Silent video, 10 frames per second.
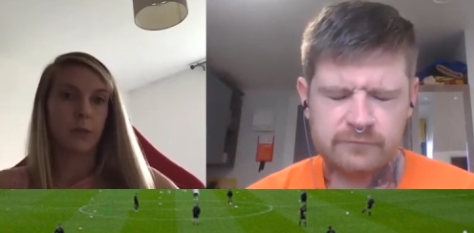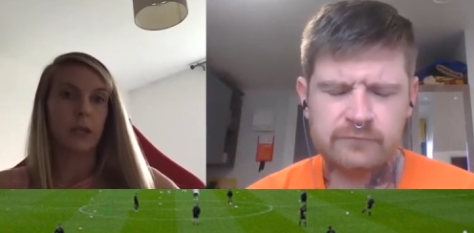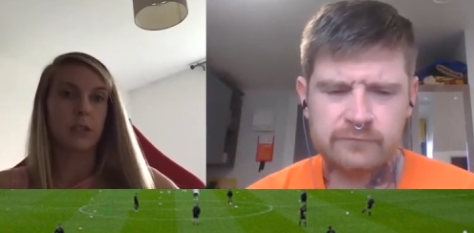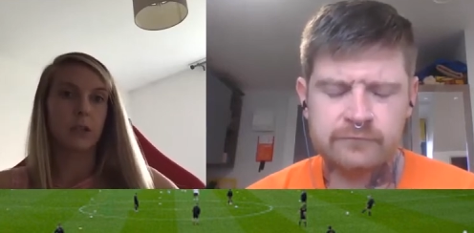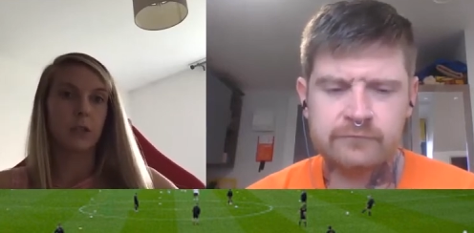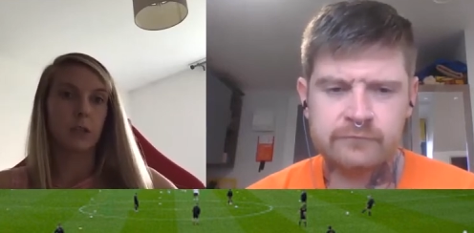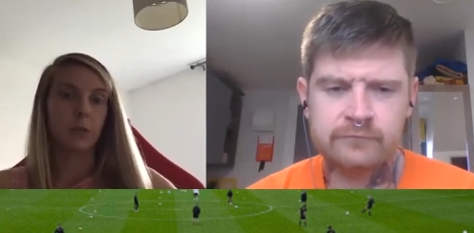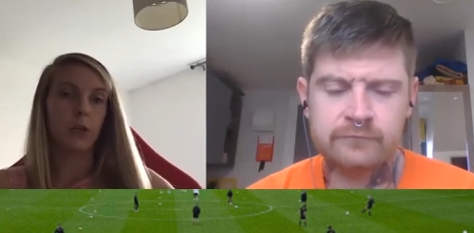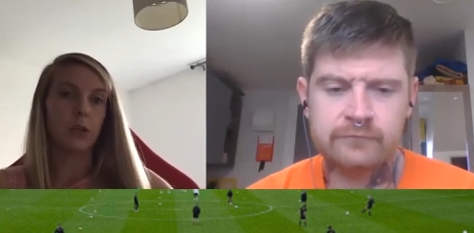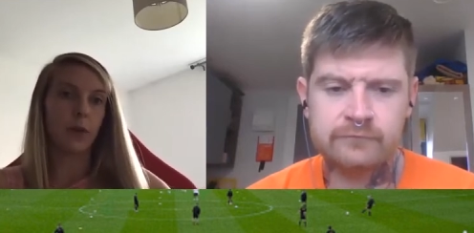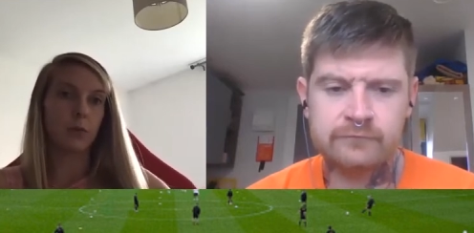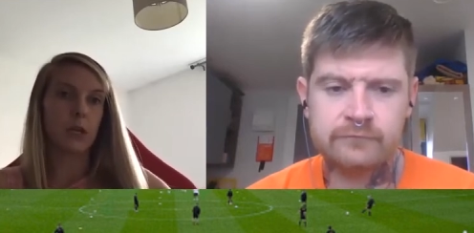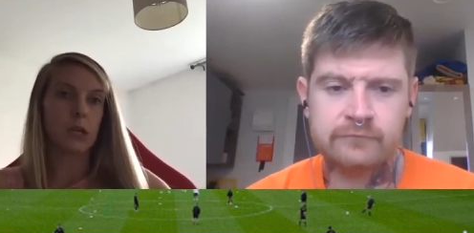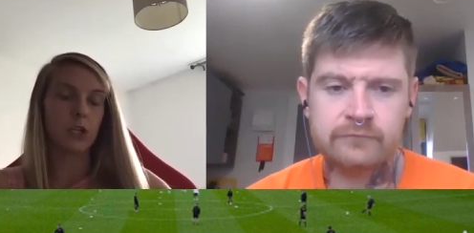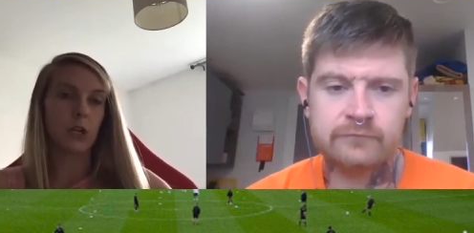Speaker 1: based under the Community
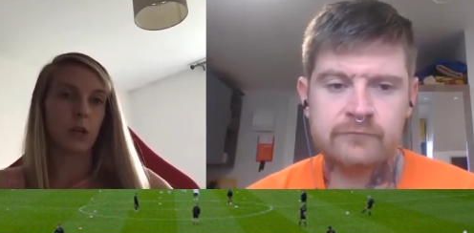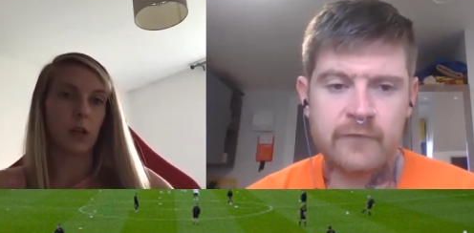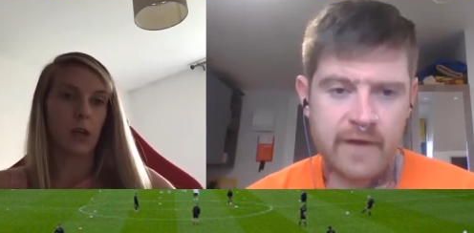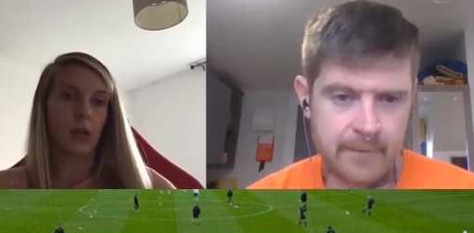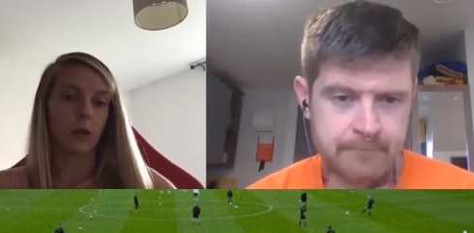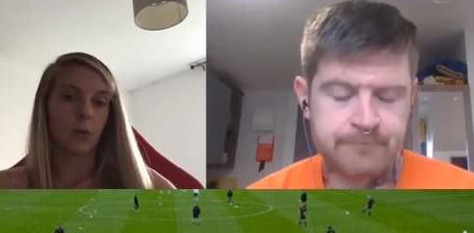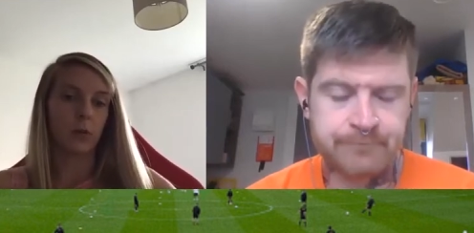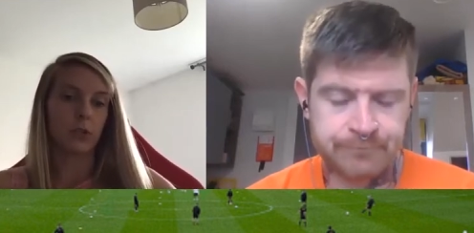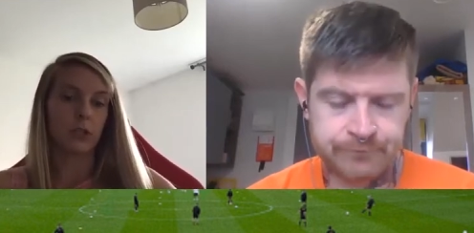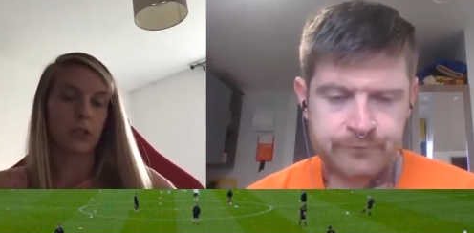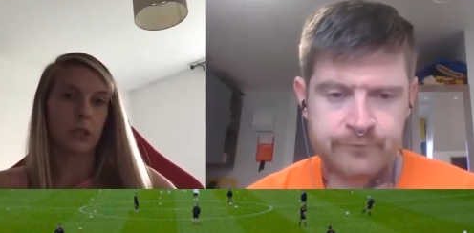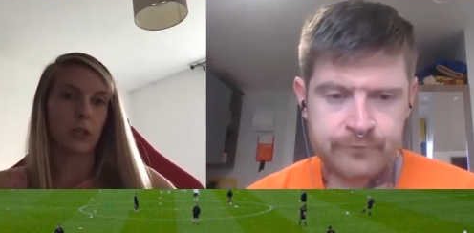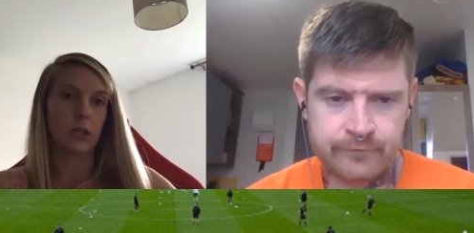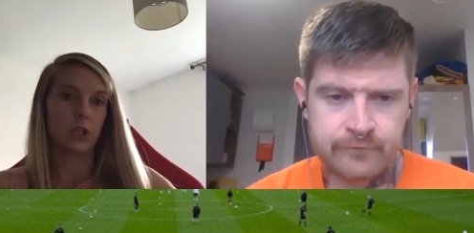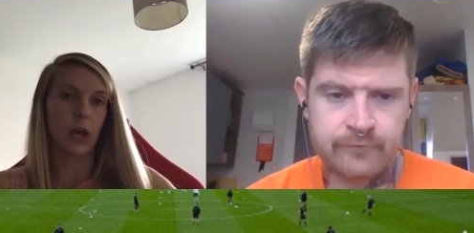Foundation, uh, yeah. uh, which is the,
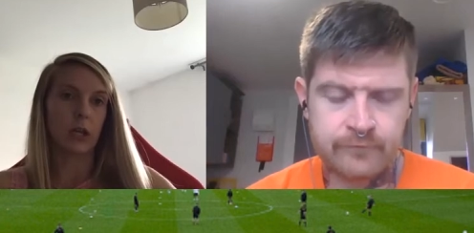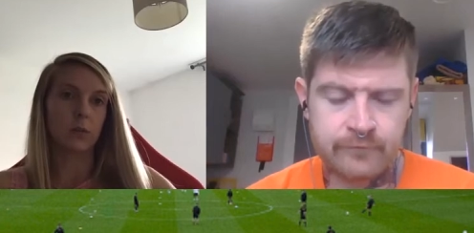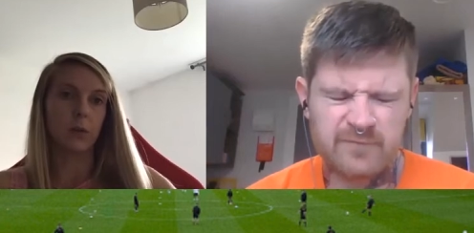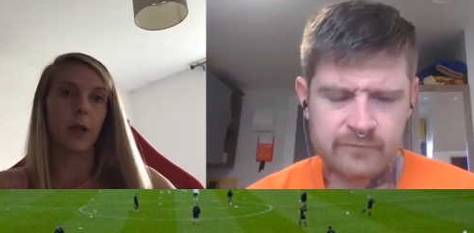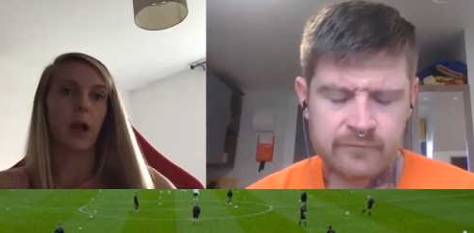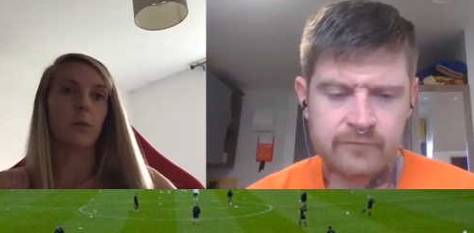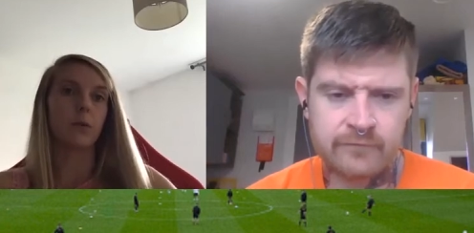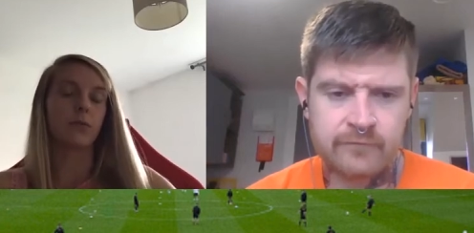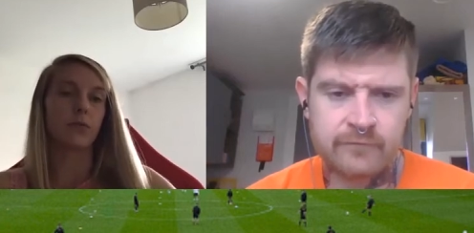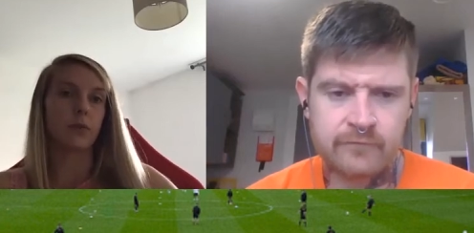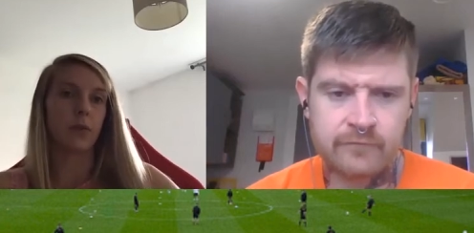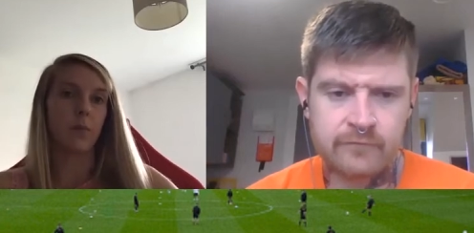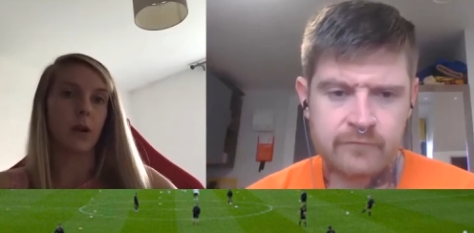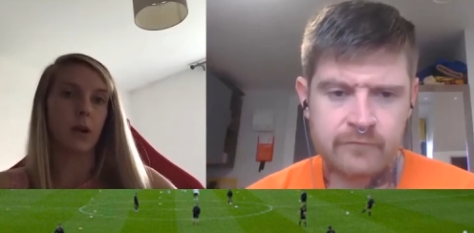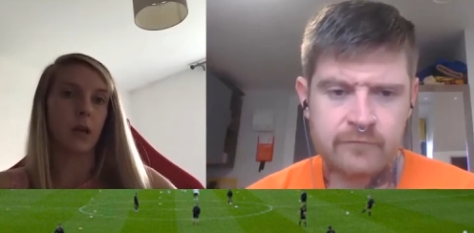the charitable arm of, of
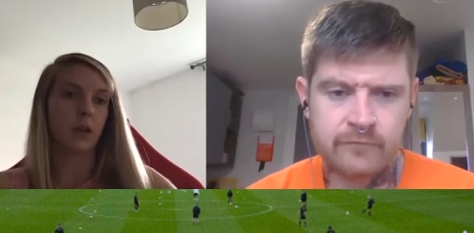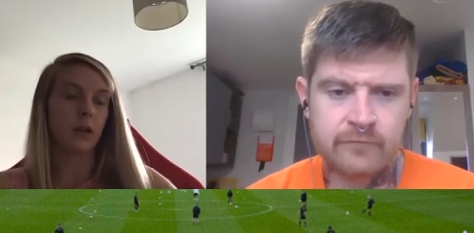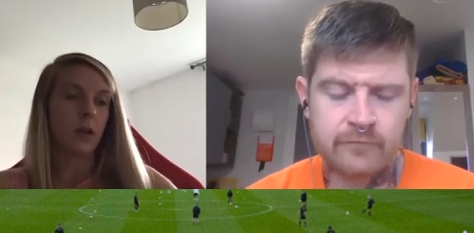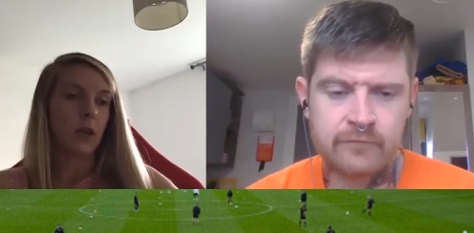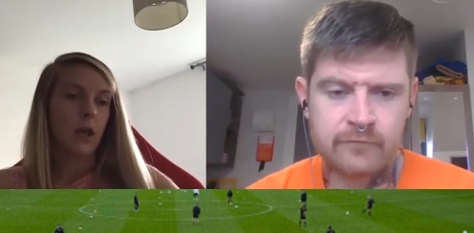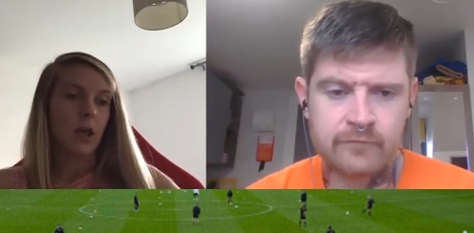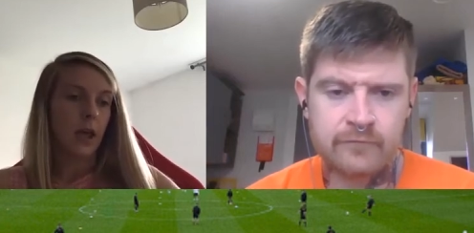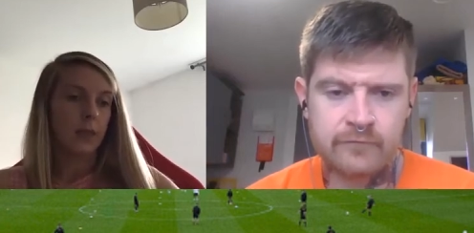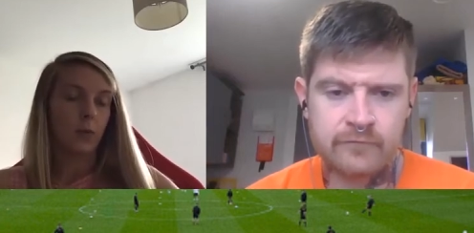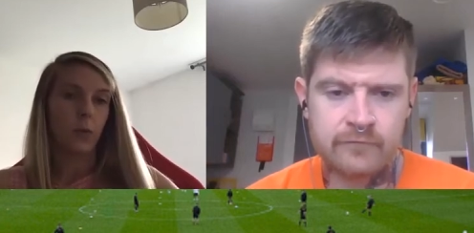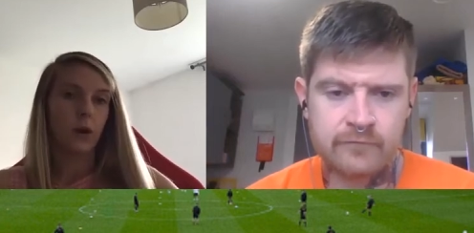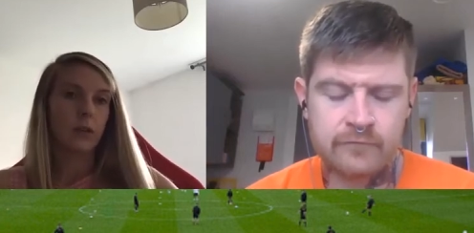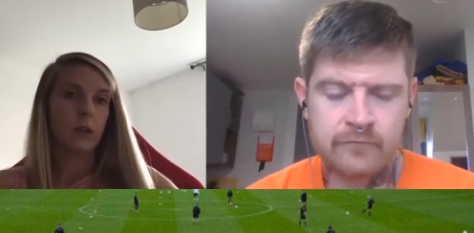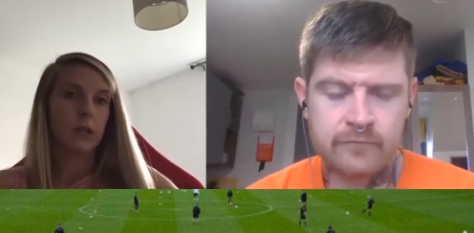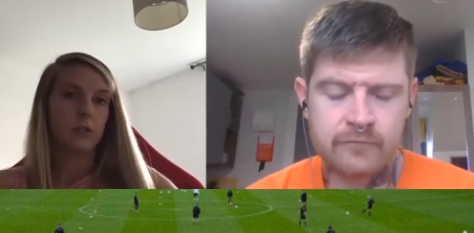Hibernian. And the work
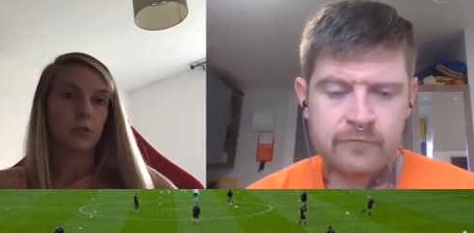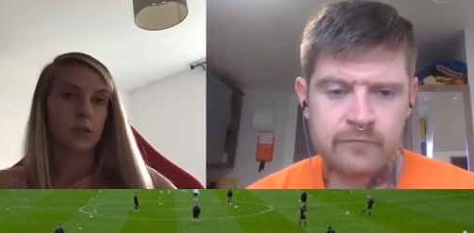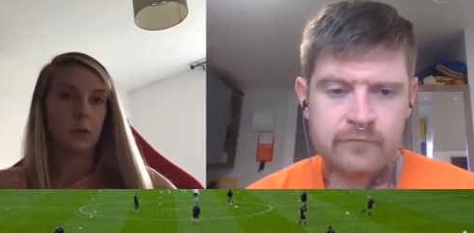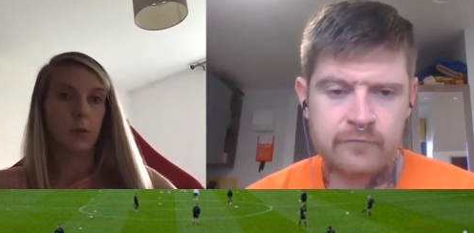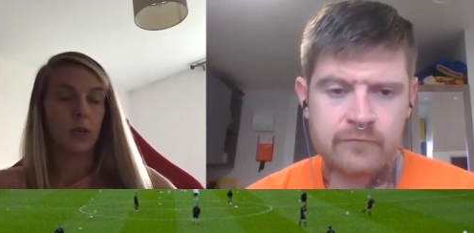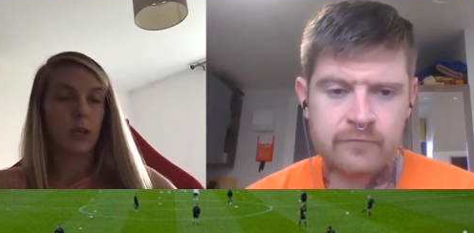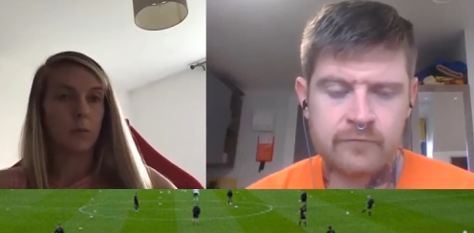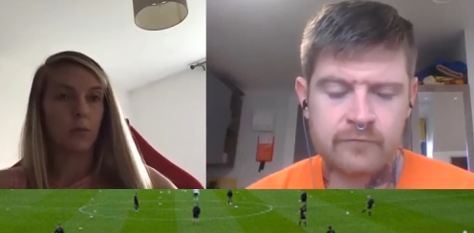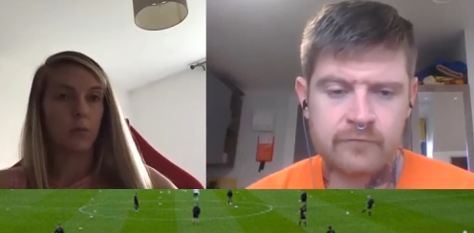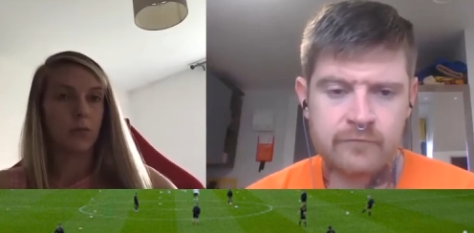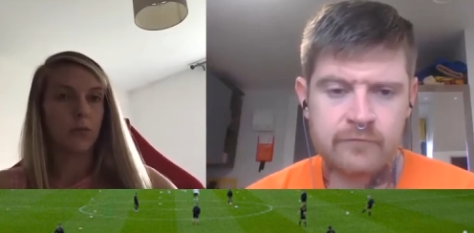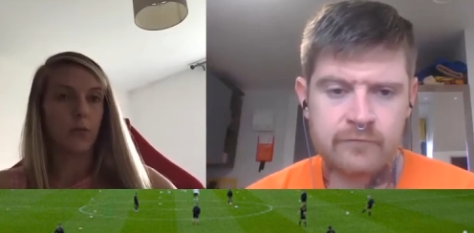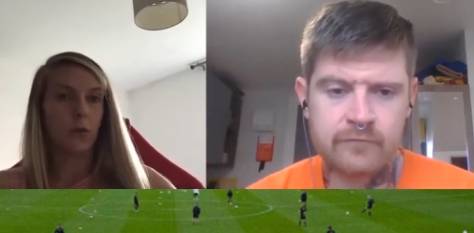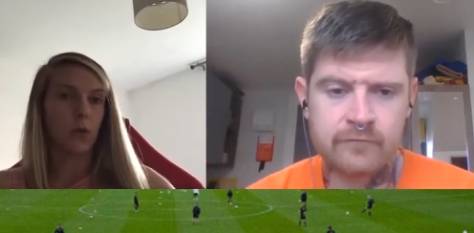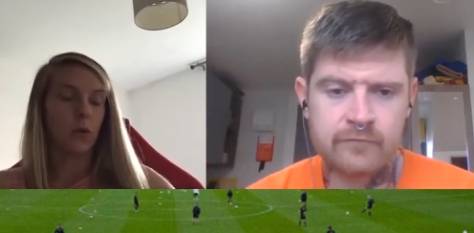that they do in the community, both
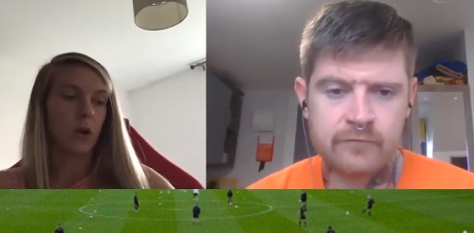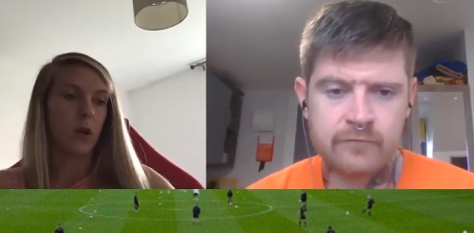for